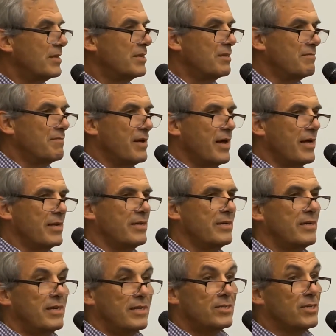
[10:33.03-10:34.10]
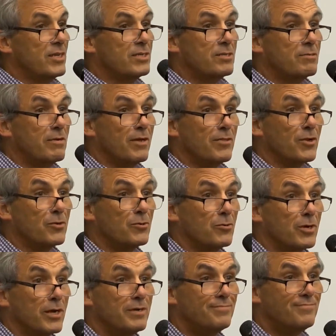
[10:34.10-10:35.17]
Nirvana just around the
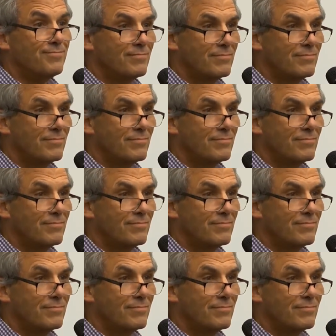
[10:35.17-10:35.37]
corner.